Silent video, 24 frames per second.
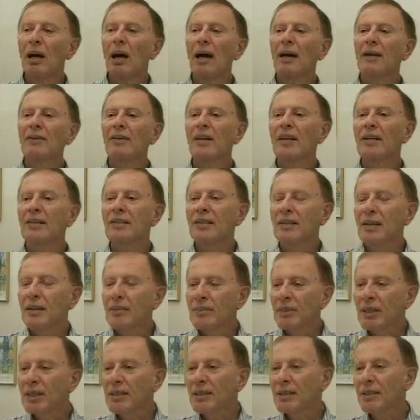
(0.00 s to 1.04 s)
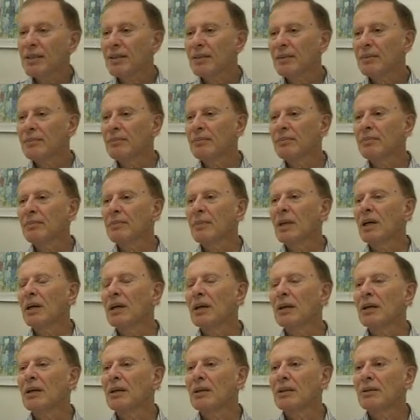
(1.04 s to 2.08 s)
Anti-Semitism
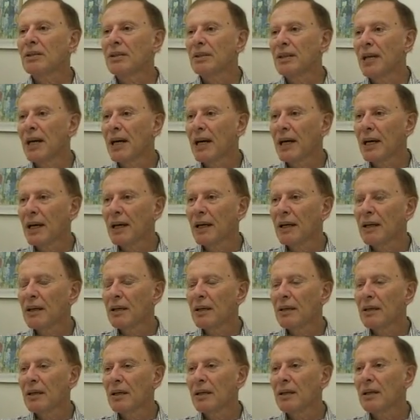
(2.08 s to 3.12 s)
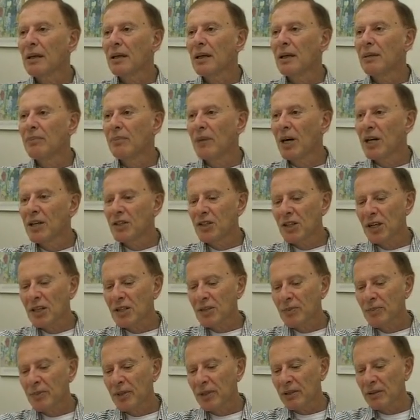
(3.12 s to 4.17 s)
today, in my
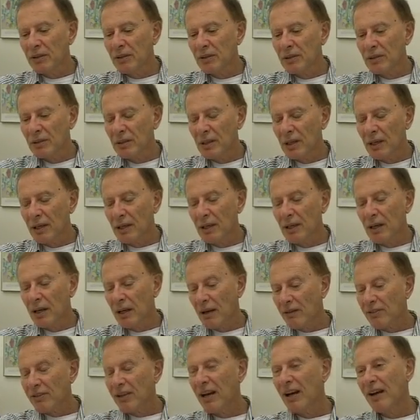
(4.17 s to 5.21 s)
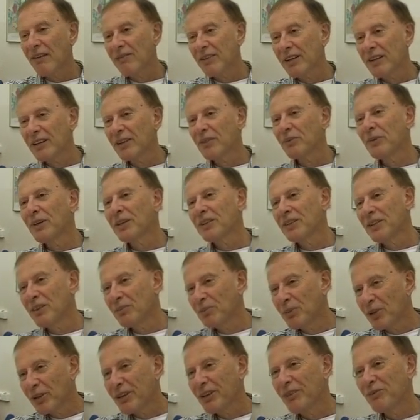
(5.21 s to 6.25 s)
judgment, and after having written a
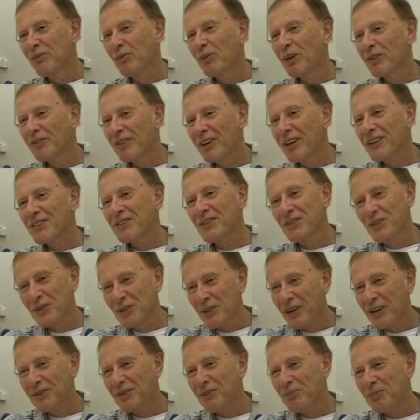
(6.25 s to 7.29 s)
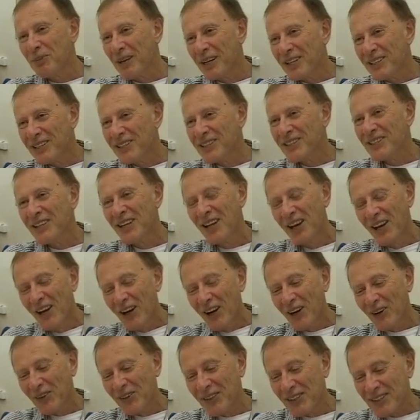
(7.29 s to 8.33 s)
book of 1,200 pages
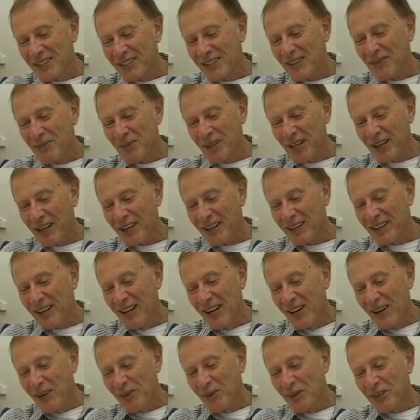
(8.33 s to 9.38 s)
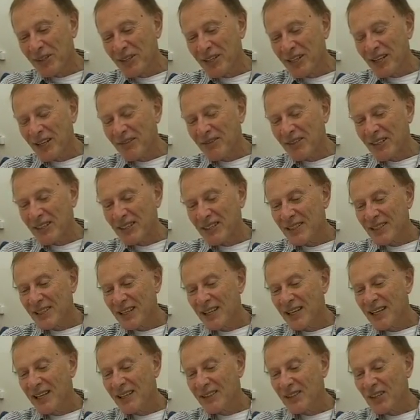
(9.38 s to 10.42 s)
on the subject, which covers
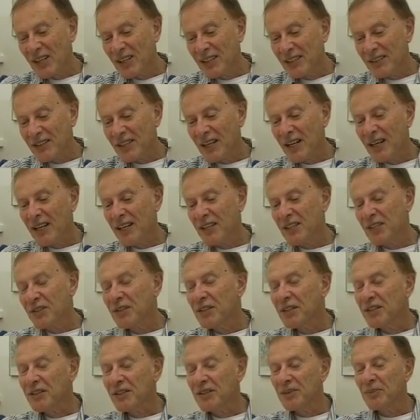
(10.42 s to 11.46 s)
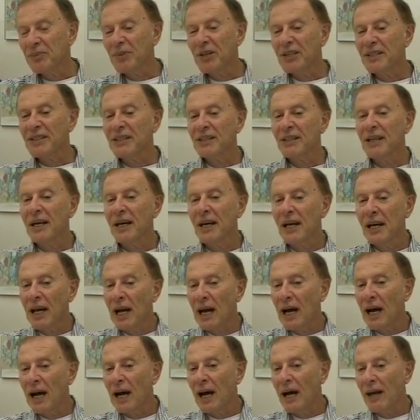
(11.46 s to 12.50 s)
its entire history to the present day,
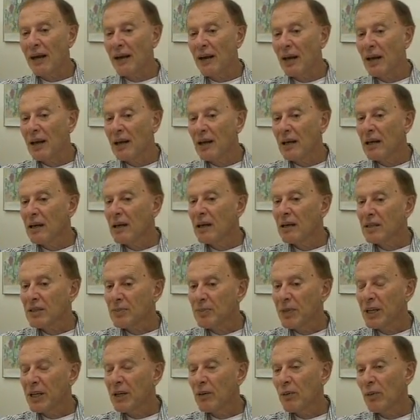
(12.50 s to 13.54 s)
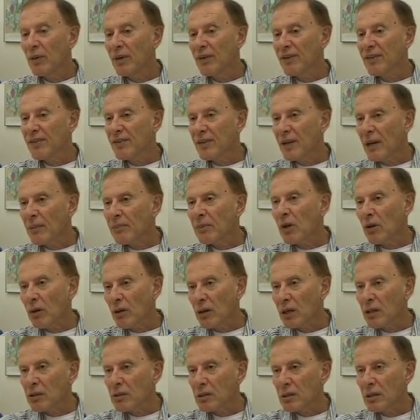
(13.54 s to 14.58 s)
I speak with some
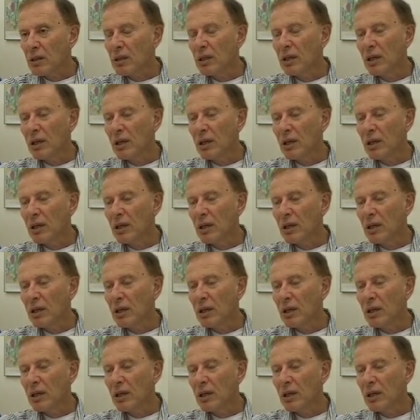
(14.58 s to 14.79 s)
knowledge